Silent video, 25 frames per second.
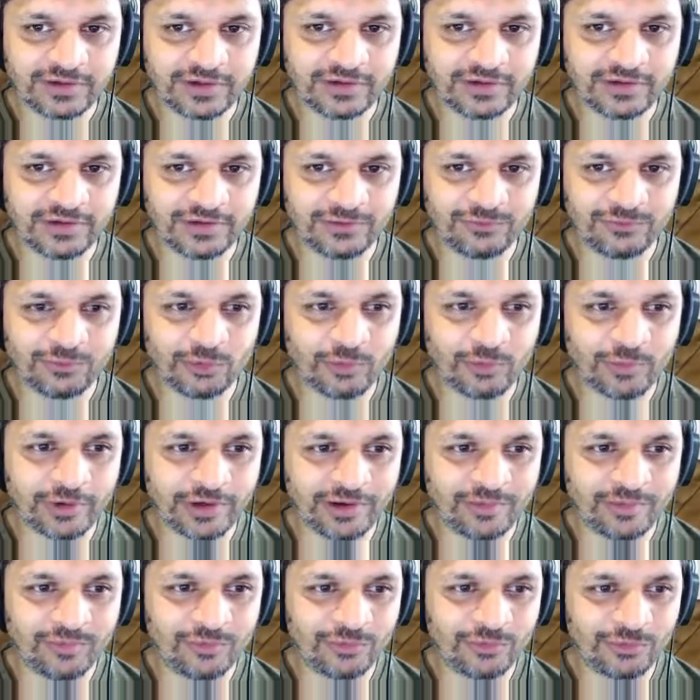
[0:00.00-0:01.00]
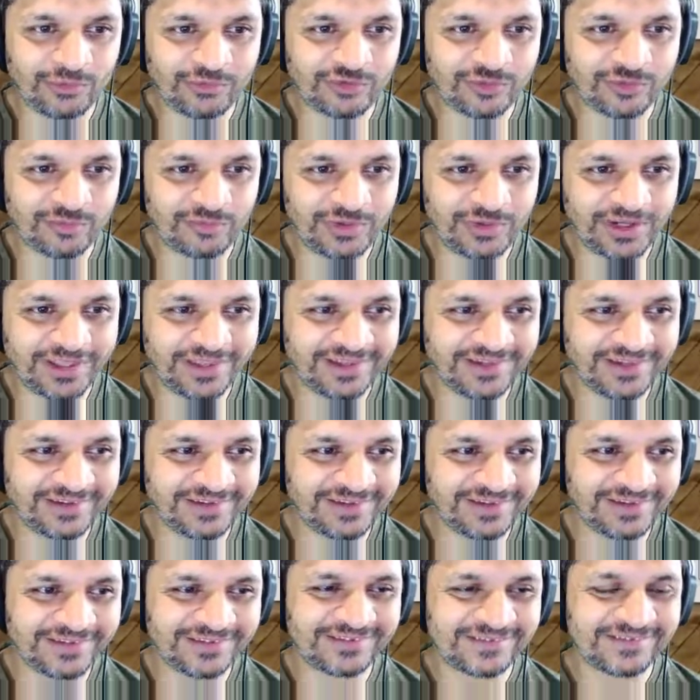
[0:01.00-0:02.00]
a robot arm more simply than
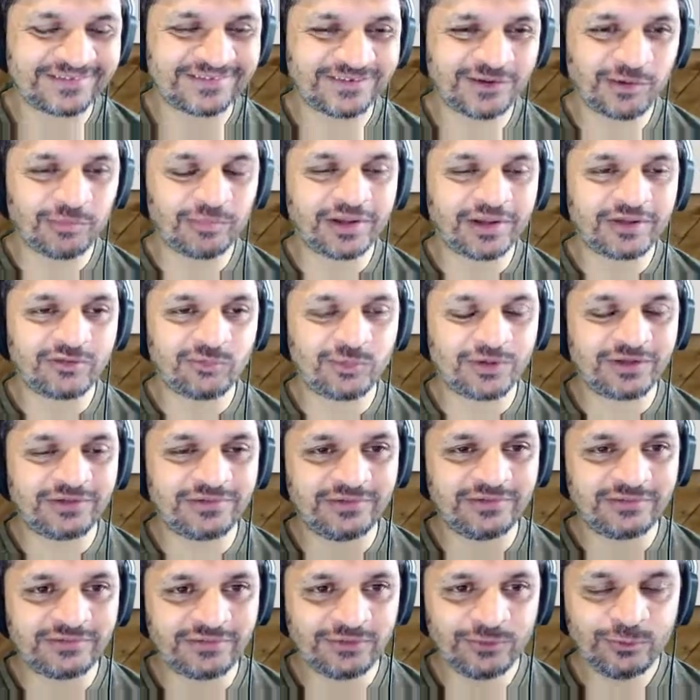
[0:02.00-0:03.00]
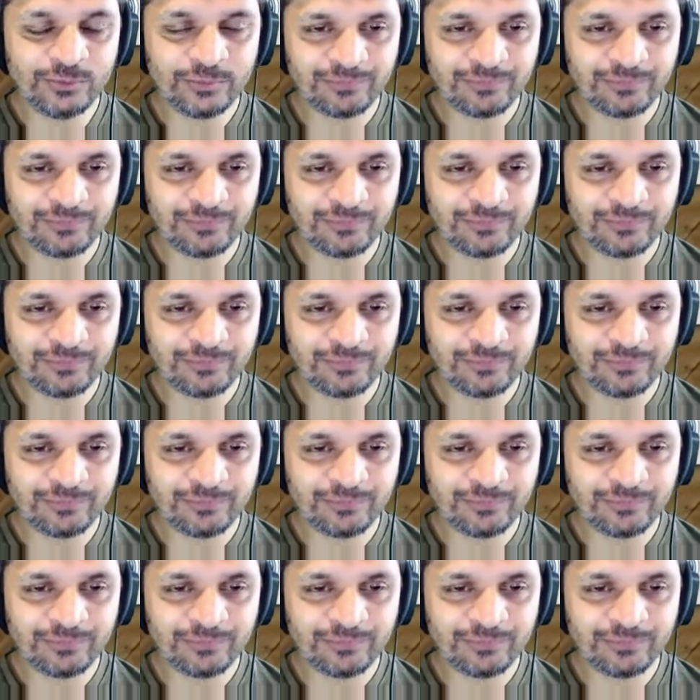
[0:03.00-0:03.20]
these complex pictures do.